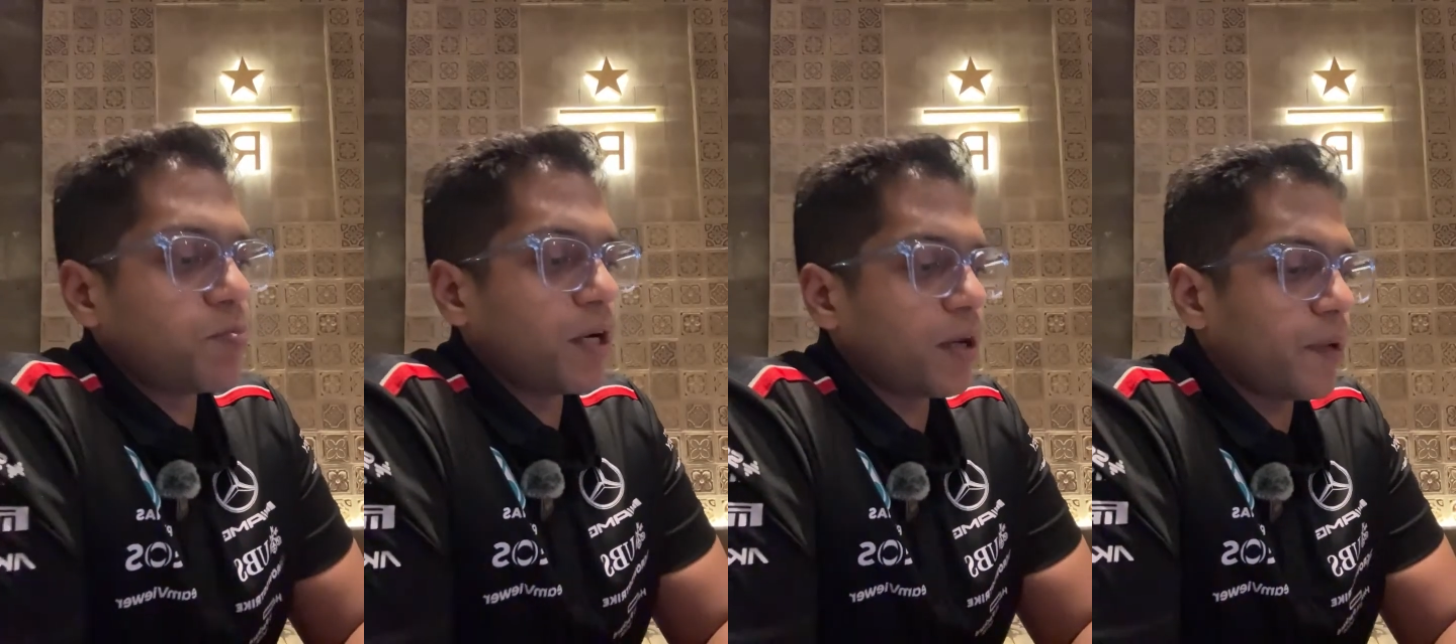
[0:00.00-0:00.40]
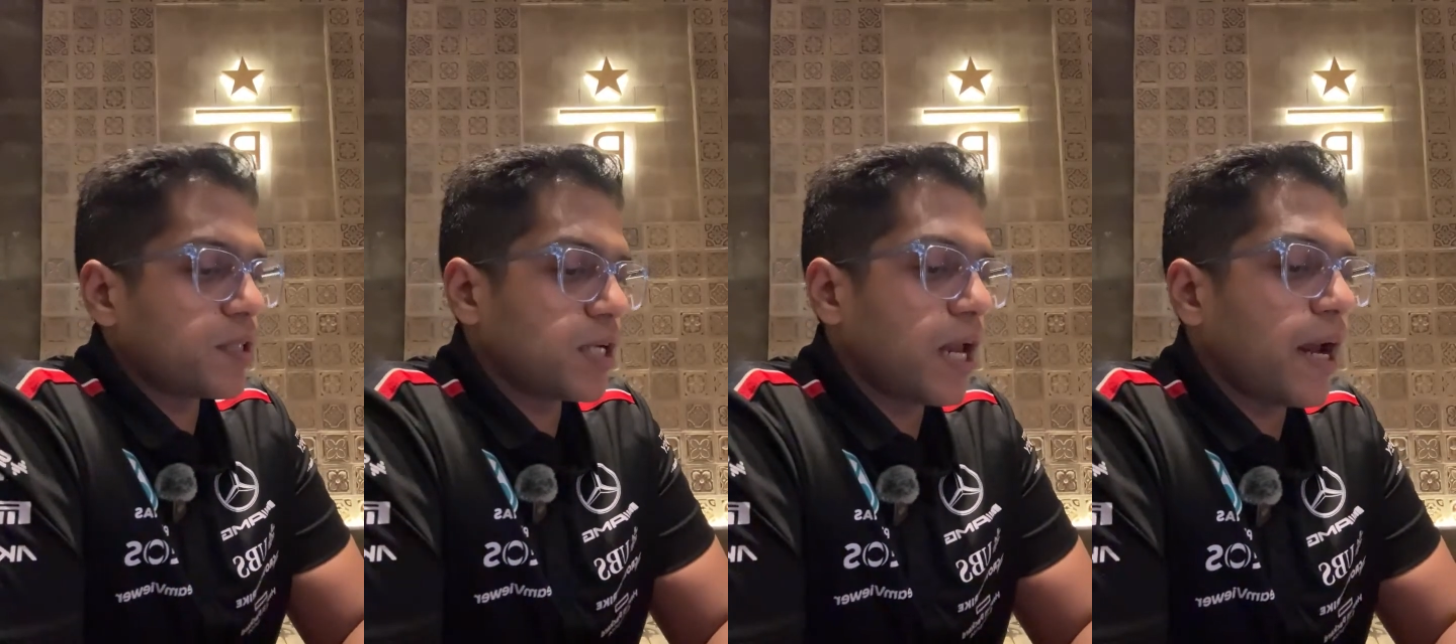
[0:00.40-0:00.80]
but
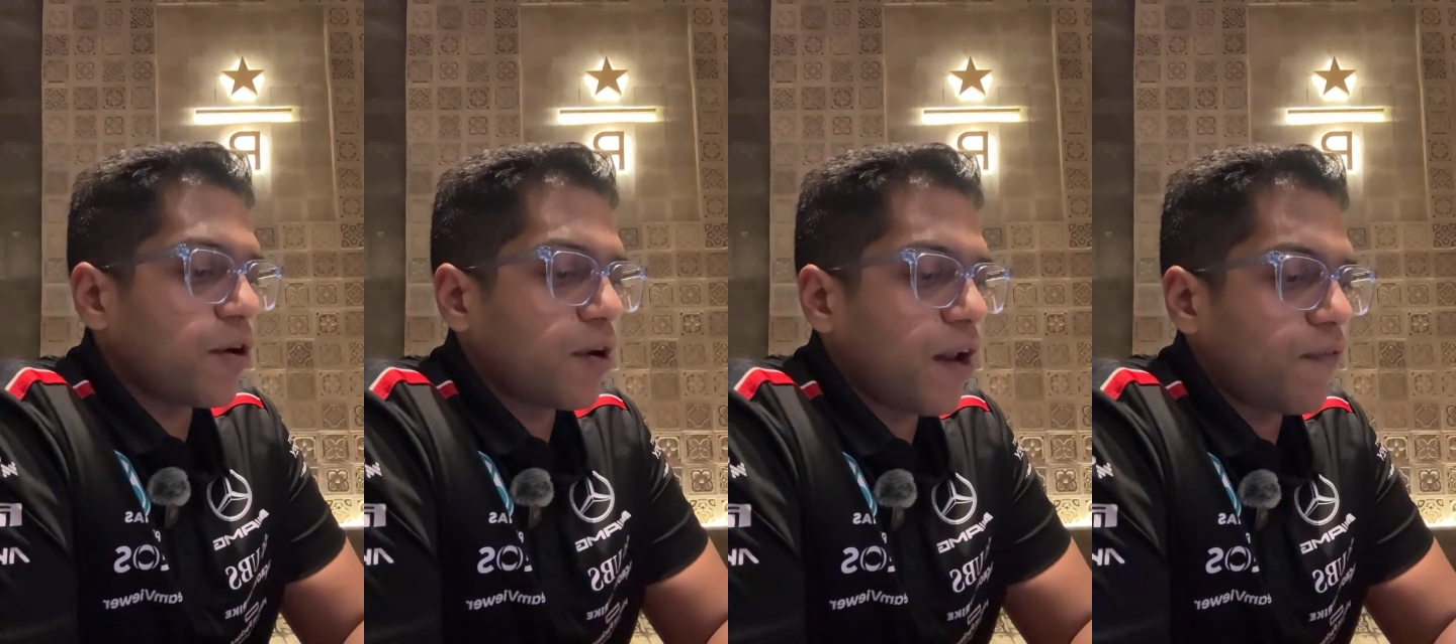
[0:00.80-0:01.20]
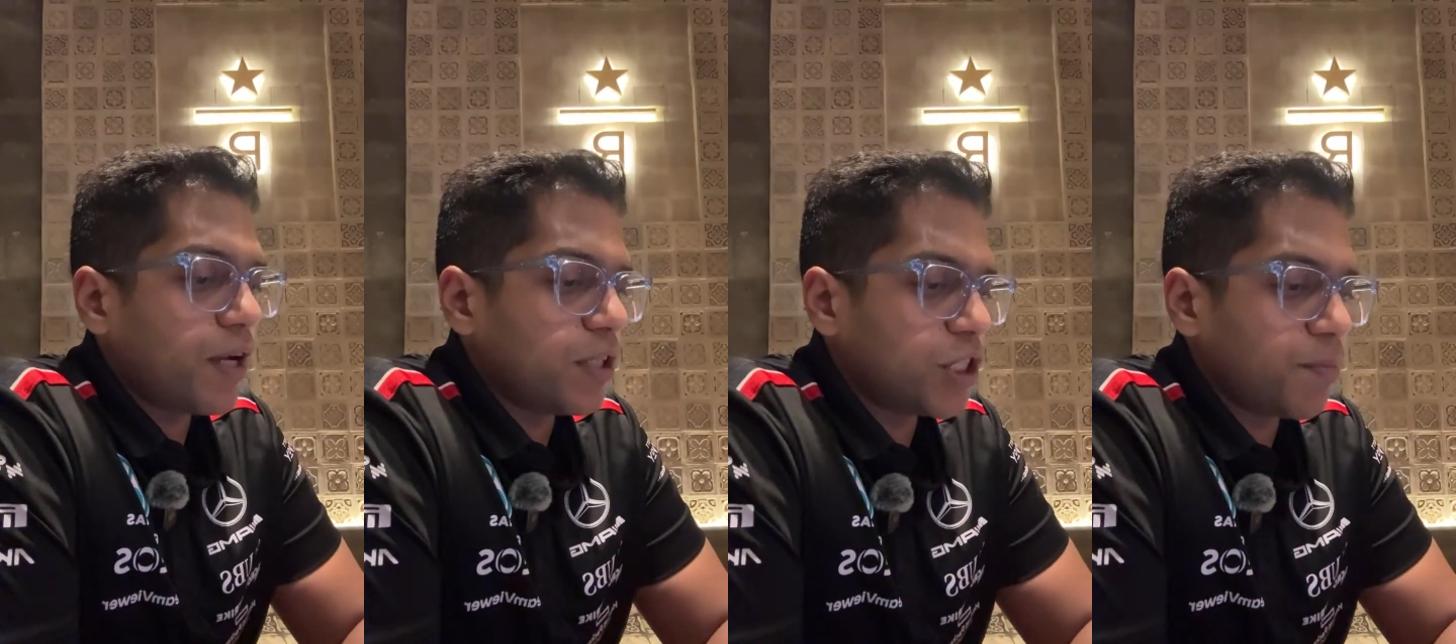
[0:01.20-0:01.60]
remains reliant on
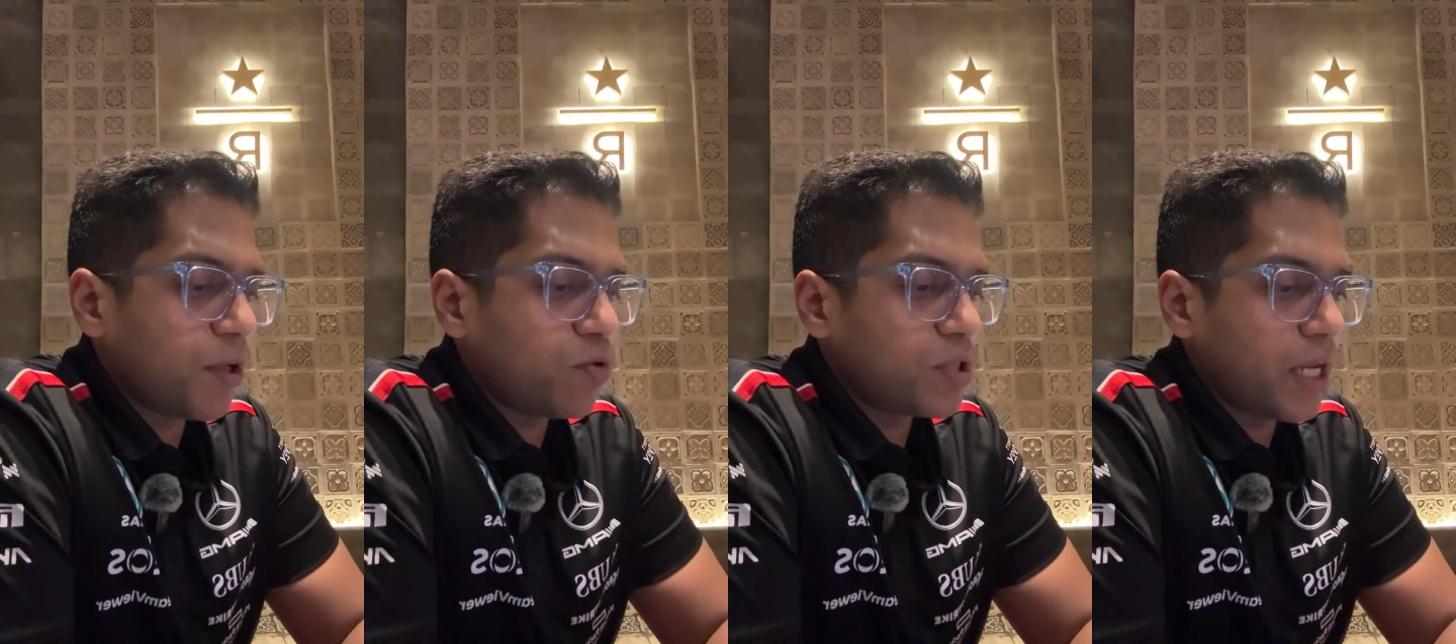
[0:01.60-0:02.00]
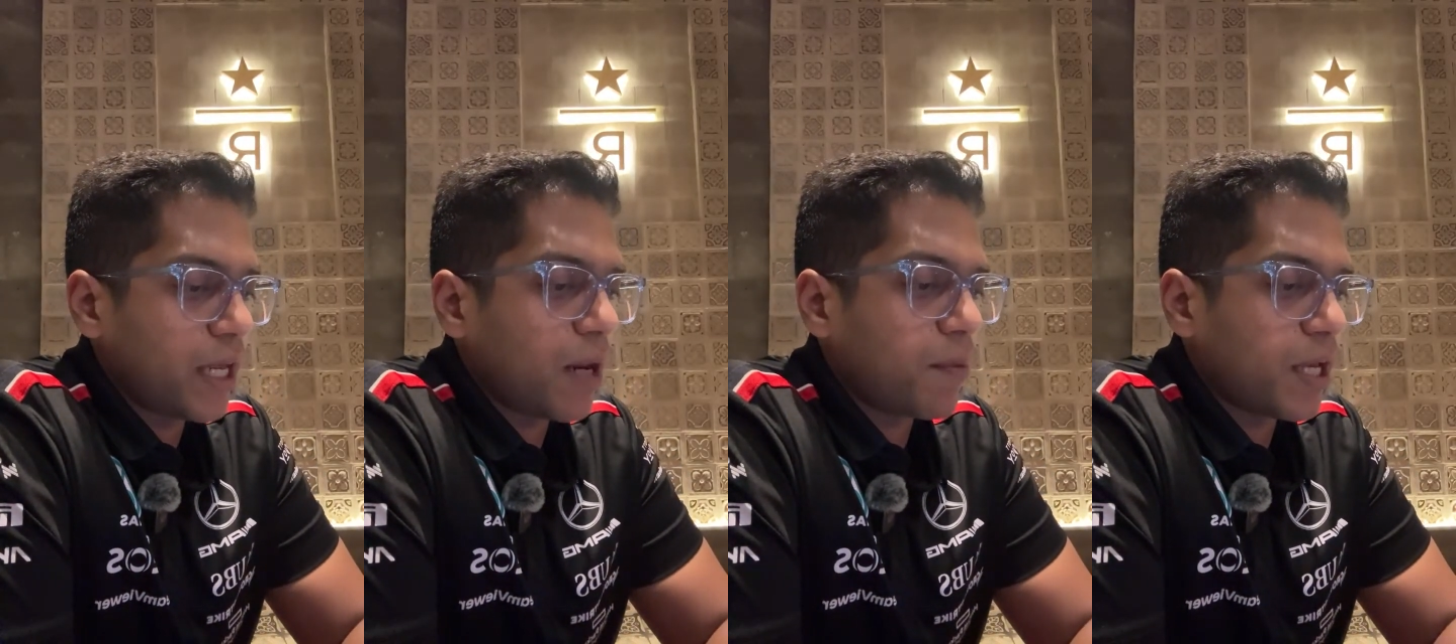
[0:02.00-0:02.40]
NVIDIA GPUs and
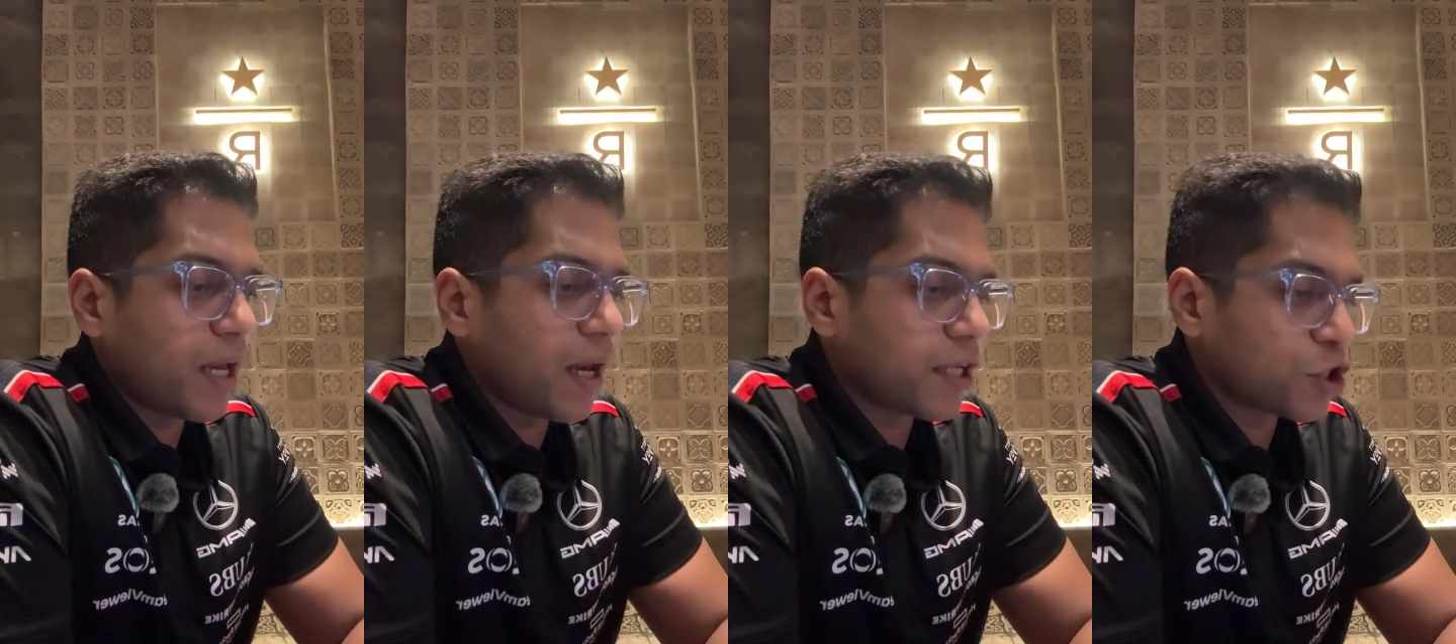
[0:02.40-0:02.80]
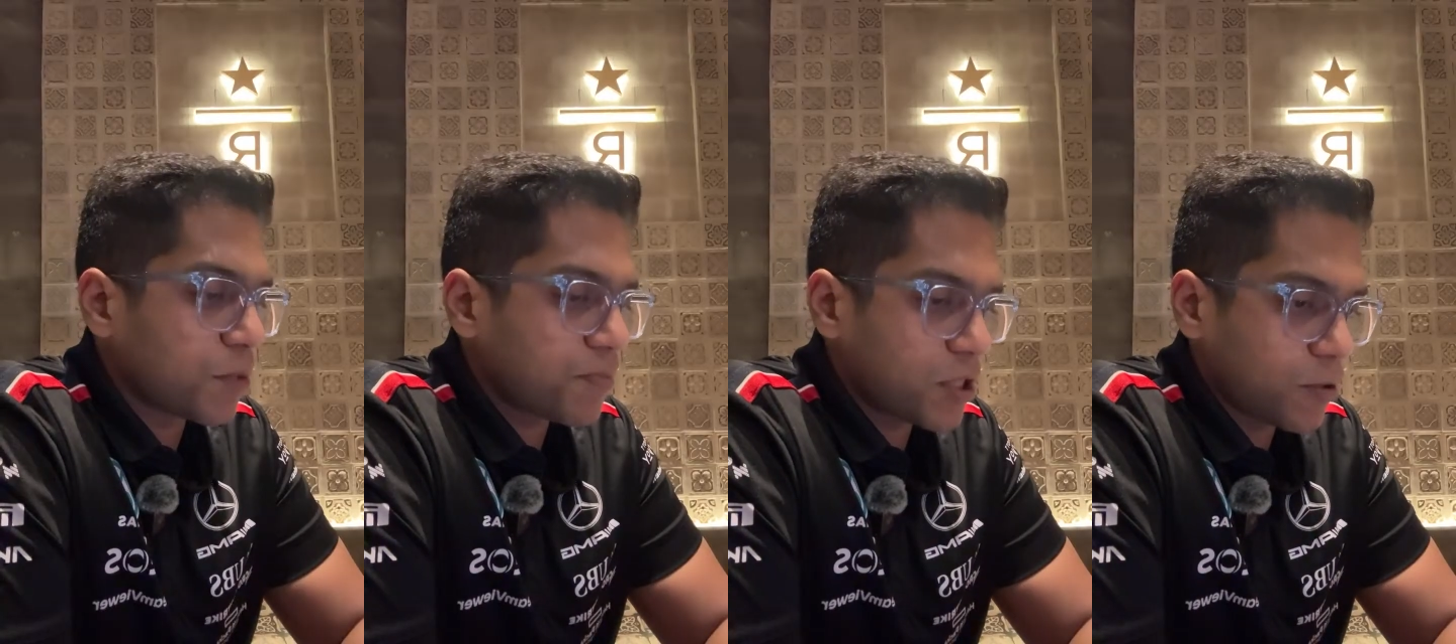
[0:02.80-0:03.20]
AMD AI
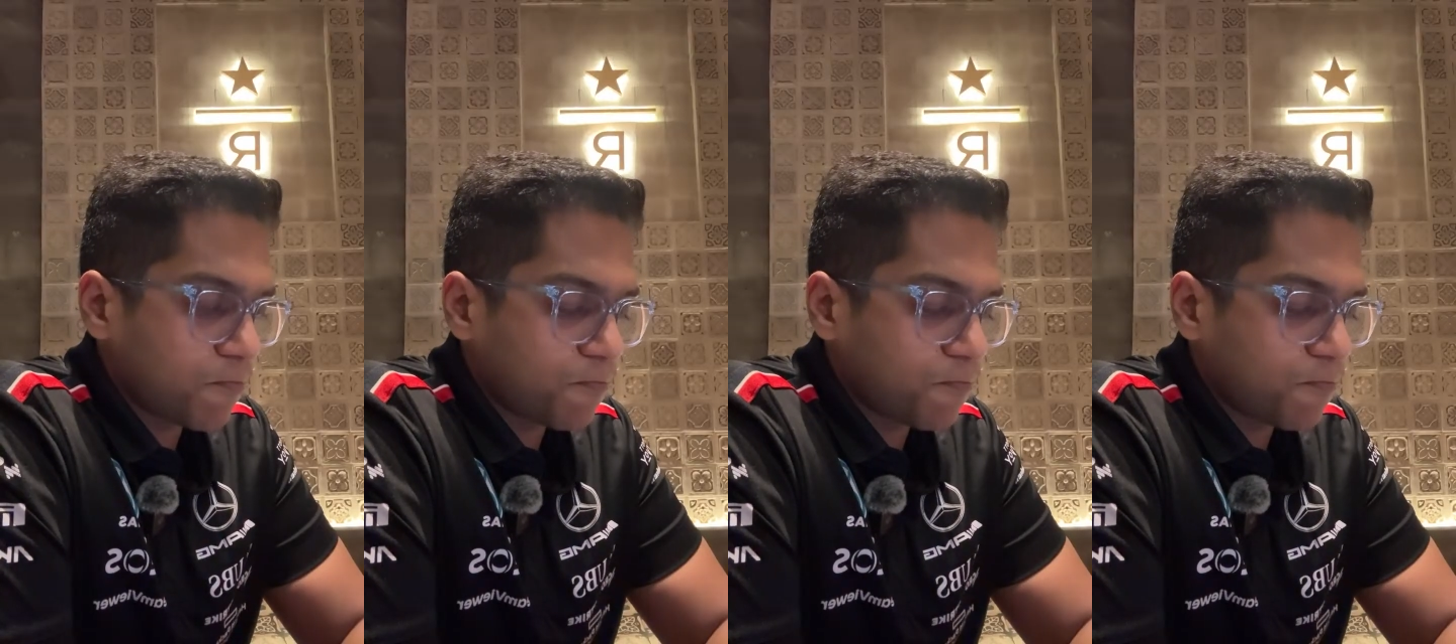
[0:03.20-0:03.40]
chips.